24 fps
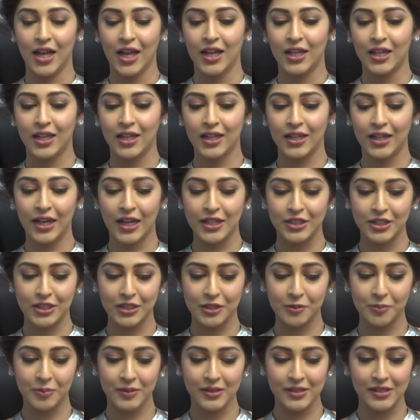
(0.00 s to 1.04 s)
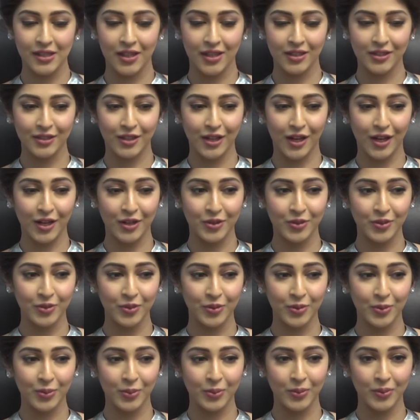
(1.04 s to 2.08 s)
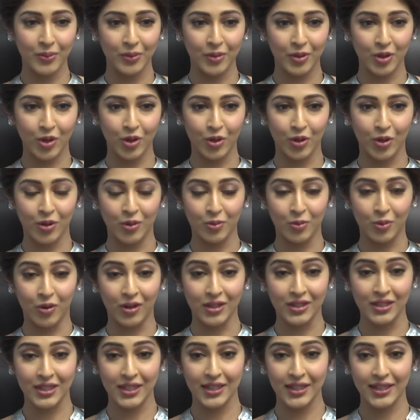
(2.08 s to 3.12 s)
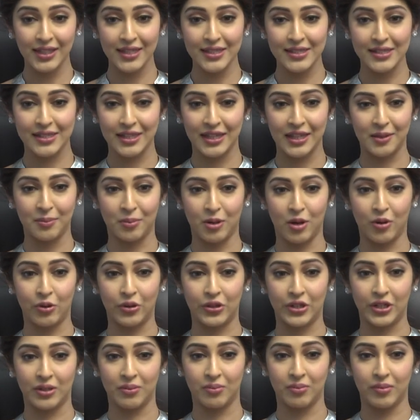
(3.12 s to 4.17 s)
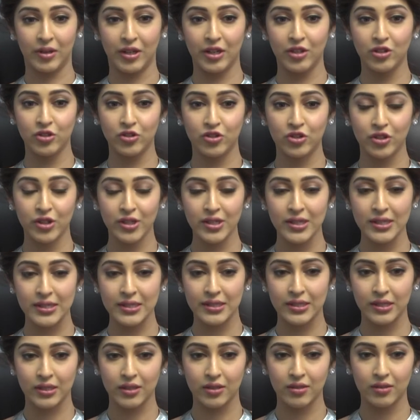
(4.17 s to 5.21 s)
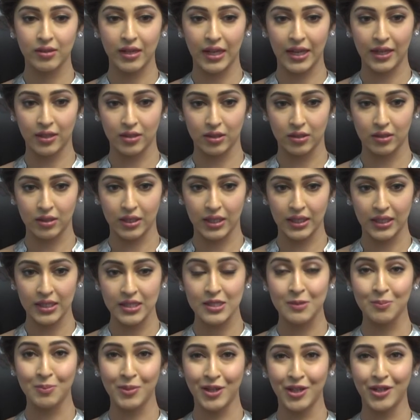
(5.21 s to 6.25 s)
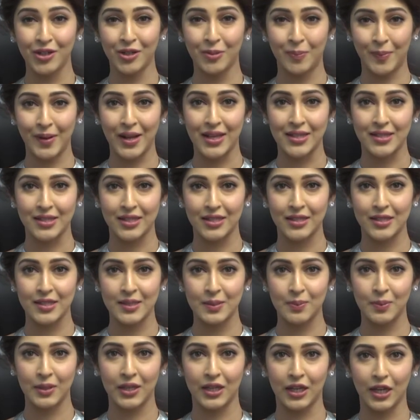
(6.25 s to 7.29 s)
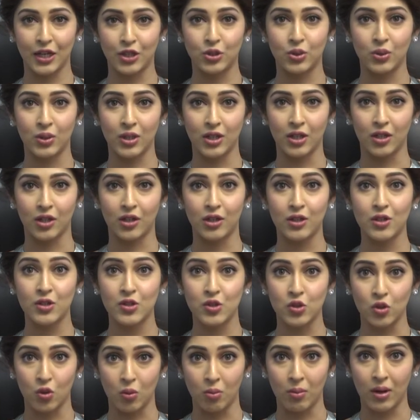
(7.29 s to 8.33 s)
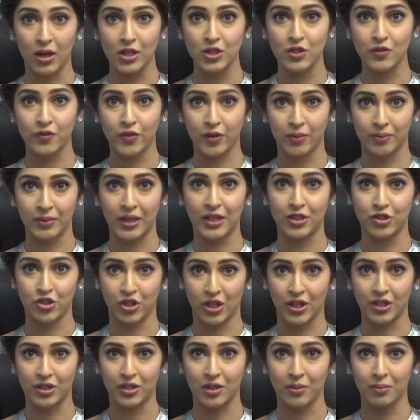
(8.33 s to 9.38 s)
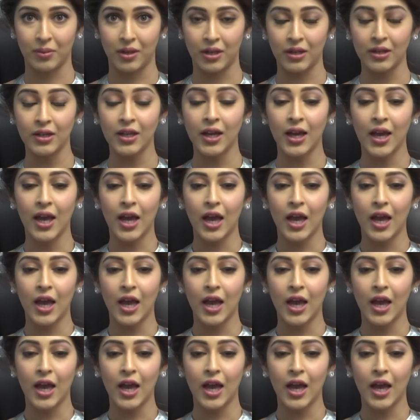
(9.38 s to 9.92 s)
Rajendra Prasad Garu, what can I say about him? In just like in his mere presence, we get to learn so much from that gentleman.